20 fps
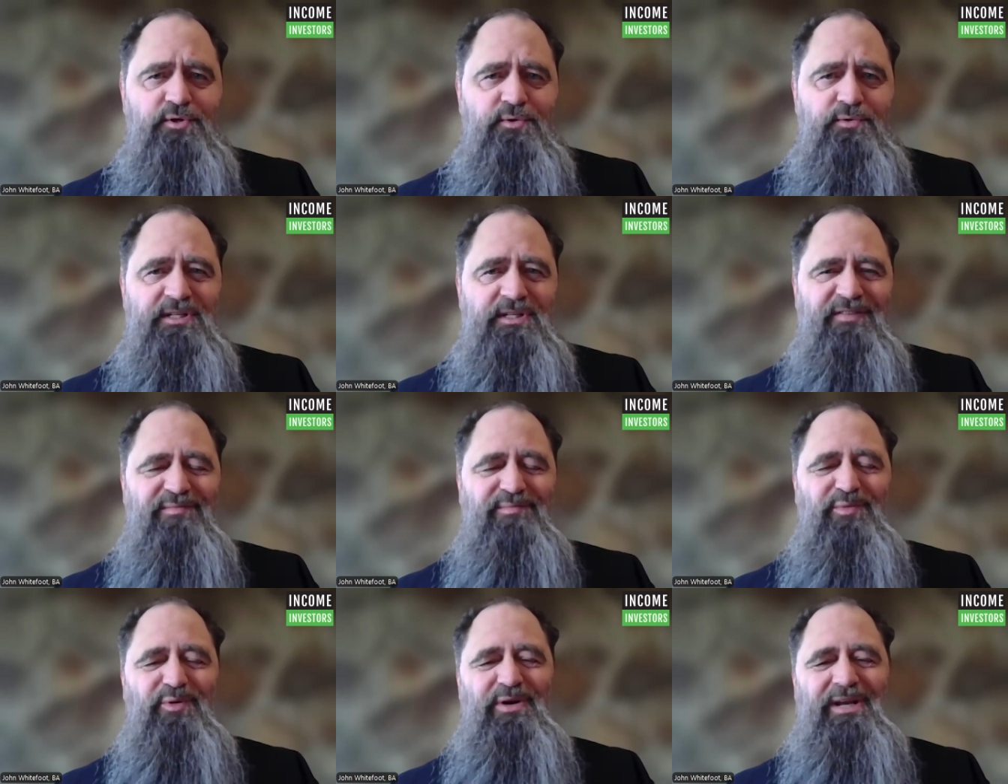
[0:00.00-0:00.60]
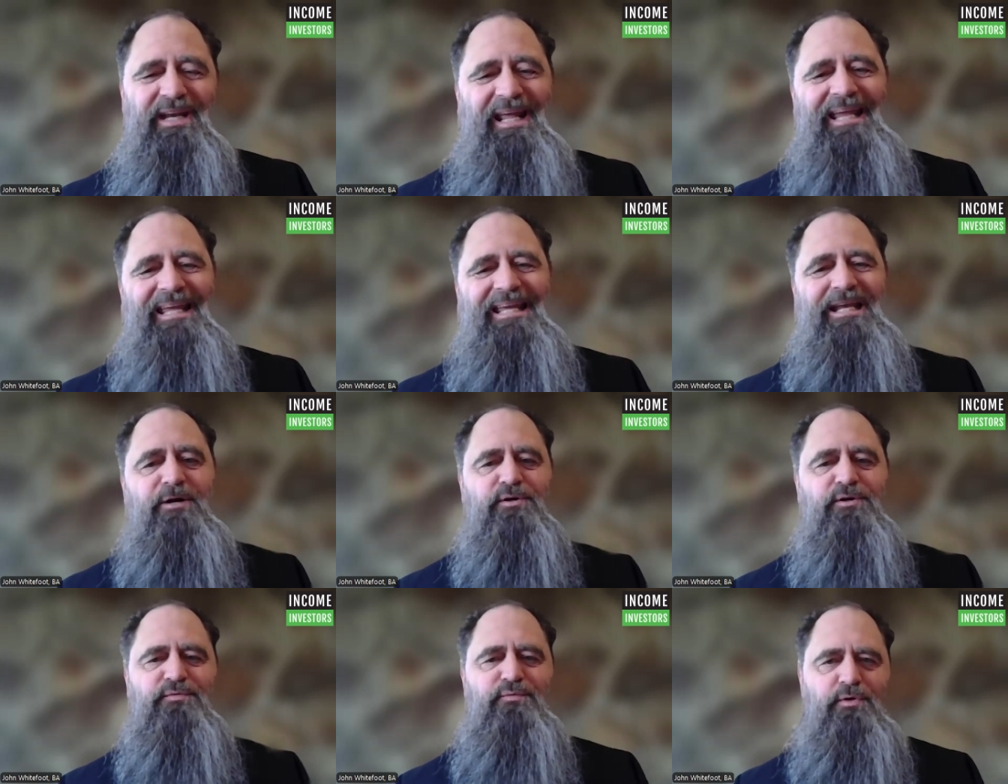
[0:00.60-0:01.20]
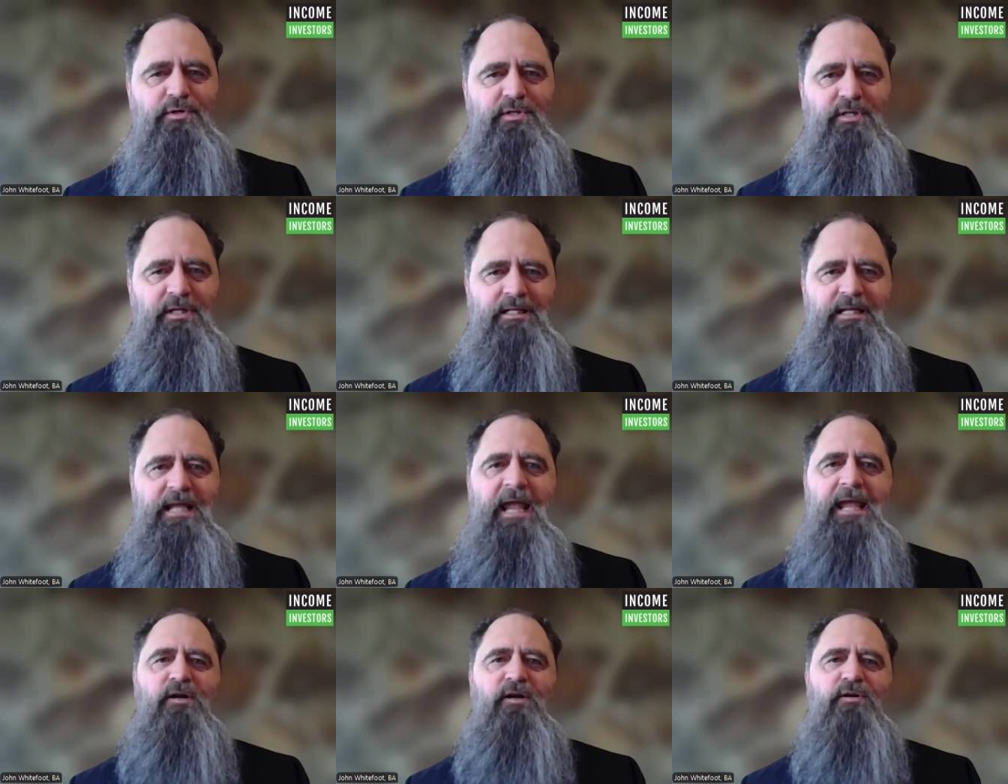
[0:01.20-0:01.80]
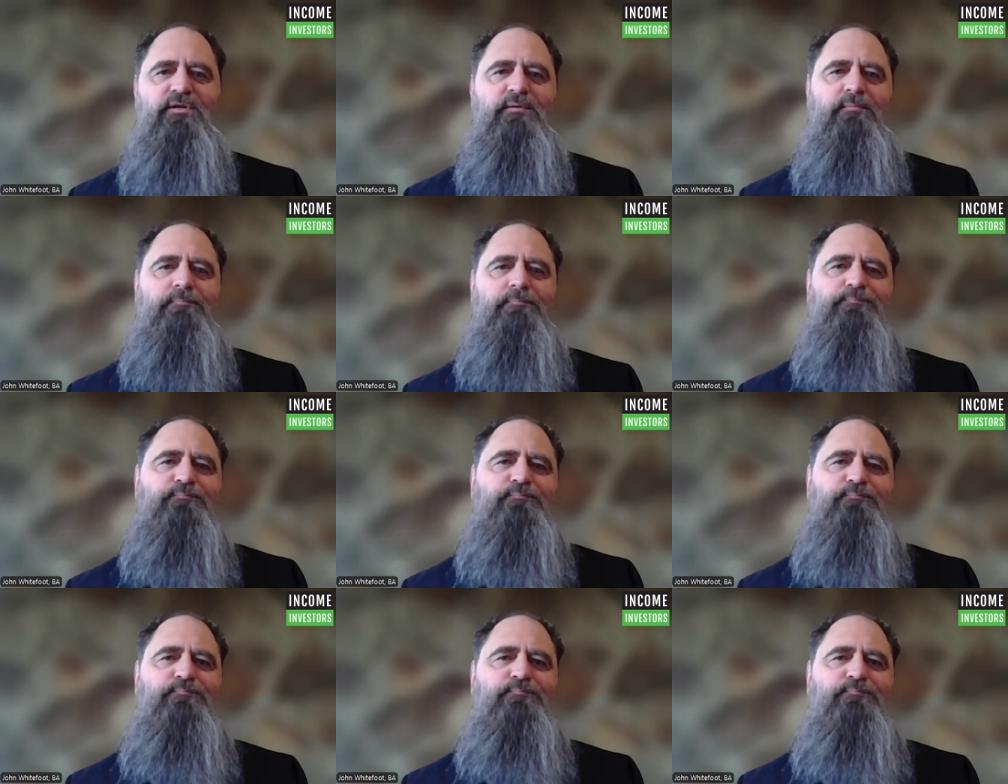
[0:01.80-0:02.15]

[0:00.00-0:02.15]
7.8 years for its containers.